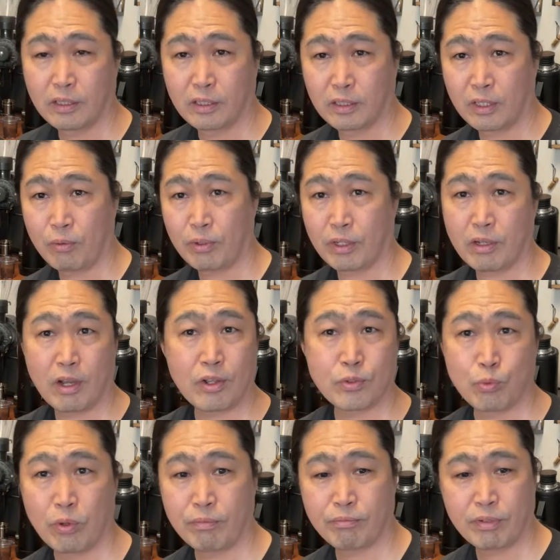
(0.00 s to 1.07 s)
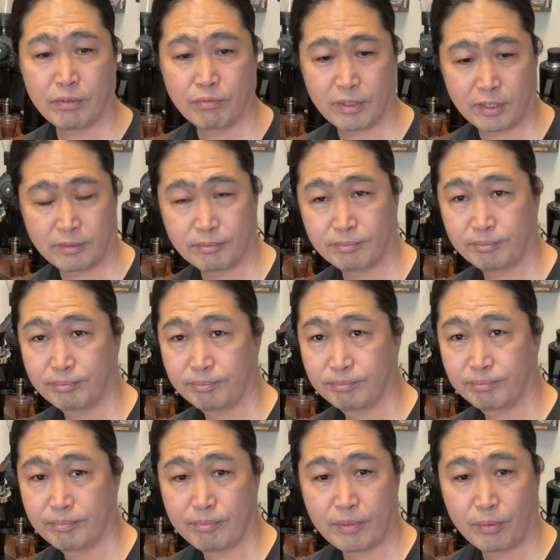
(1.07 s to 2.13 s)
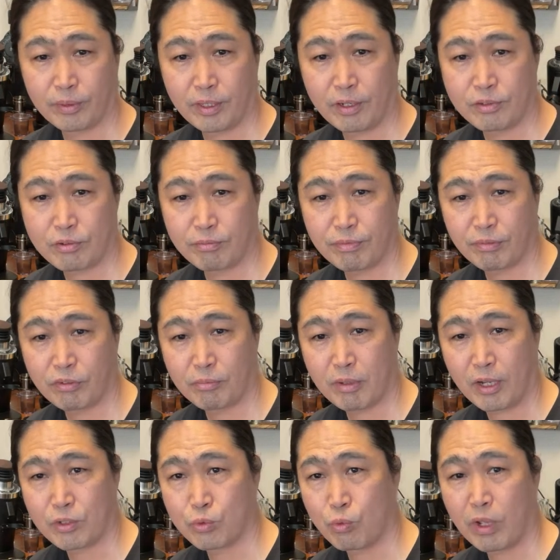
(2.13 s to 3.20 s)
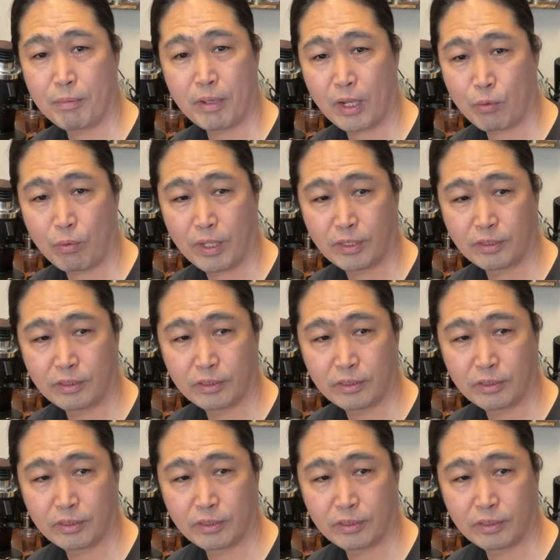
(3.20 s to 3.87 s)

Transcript: they only cost 150. Okay, 150 bucks way back when.